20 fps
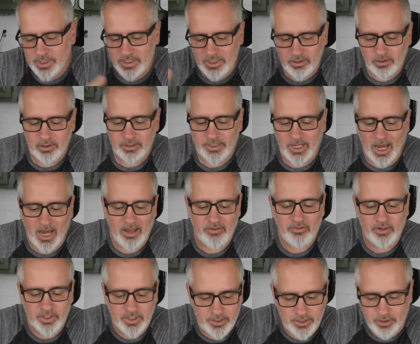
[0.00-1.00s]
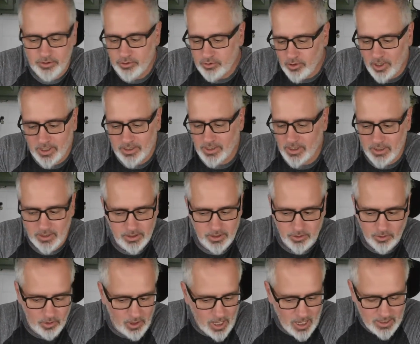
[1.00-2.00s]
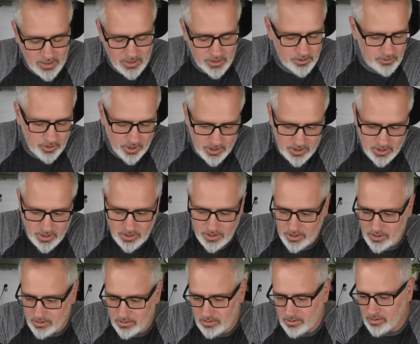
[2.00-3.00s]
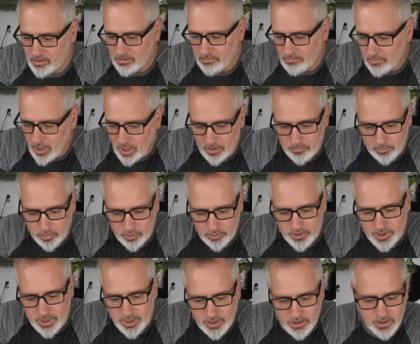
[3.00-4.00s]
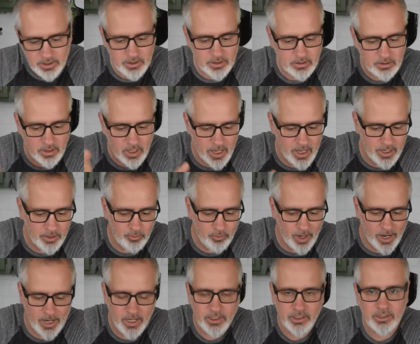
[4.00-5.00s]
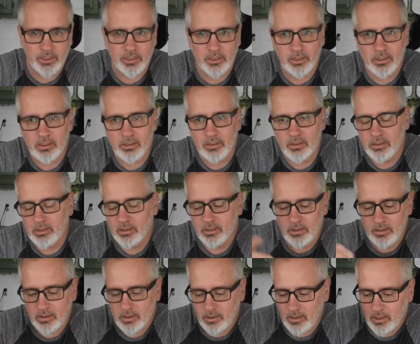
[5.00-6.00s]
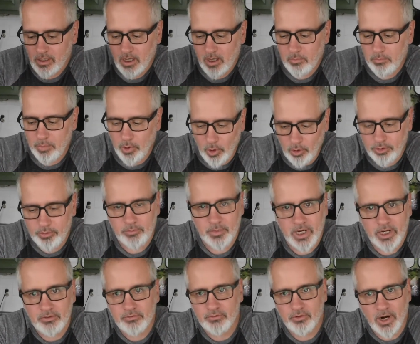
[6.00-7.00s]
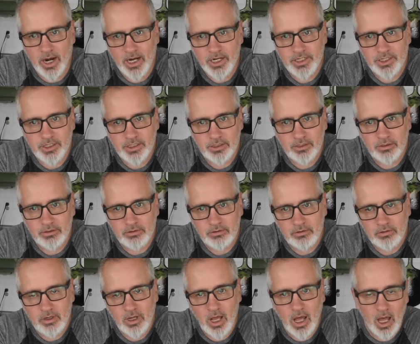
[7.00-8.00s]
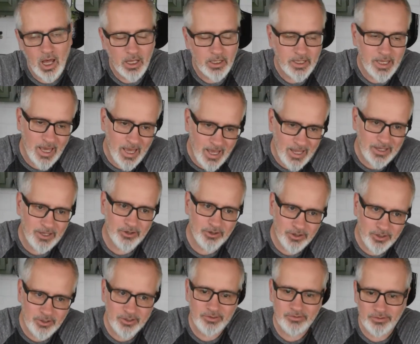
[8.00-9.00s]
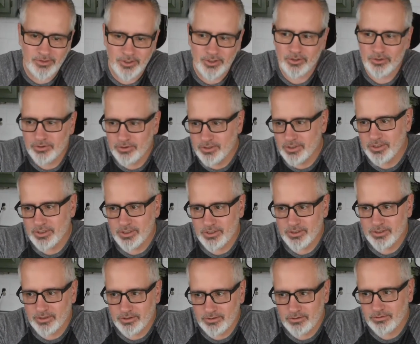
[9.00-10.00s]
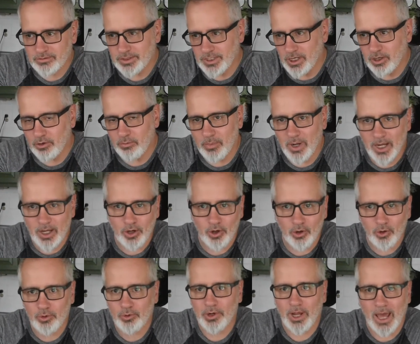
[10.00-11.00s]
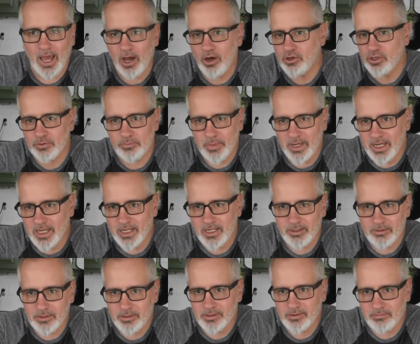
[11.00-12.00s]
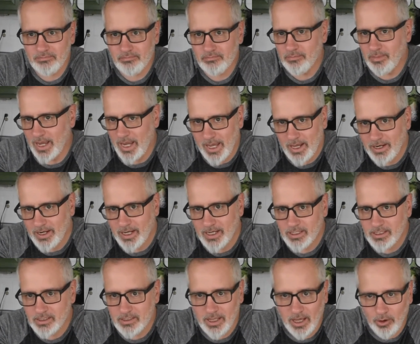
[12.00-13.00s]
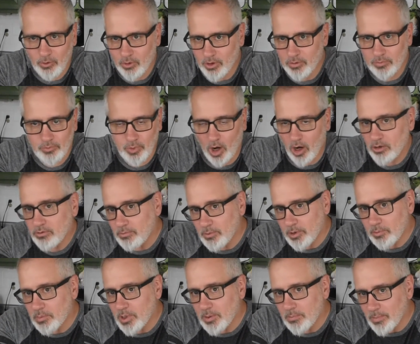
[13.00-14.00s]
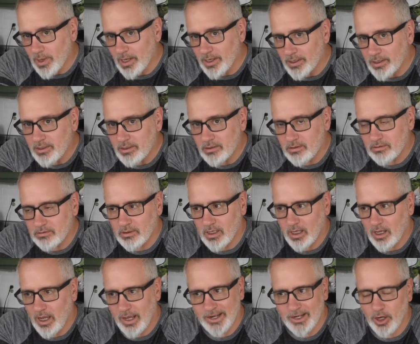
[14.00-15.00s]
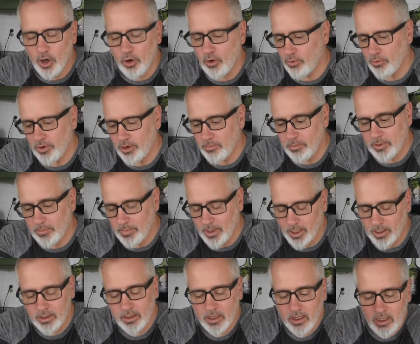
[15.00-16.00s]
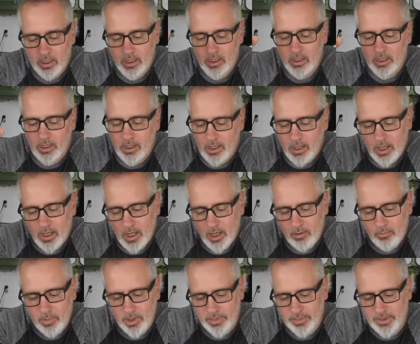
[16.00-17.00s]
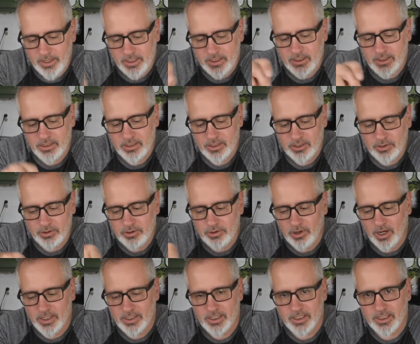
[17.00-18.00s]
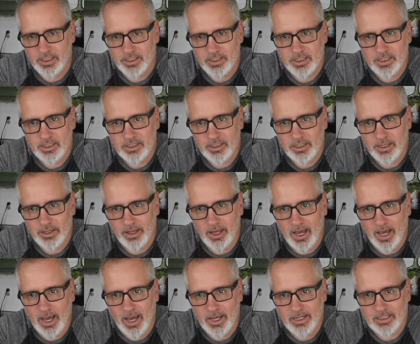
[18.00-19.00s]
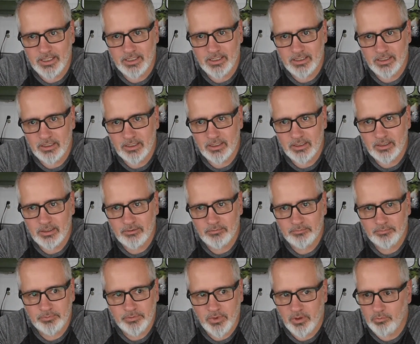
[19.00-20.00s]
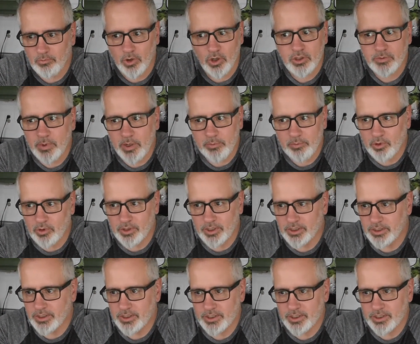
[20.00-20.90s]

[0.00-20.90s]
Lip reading: this little dive into two dressings, two classic dressings, blue cheese and ranch. Both made fresh. Yeah, I could have used, my own house-made mayonnaise. That would have probably been better. I know it would have been better. But this is two dressings that most people are gonna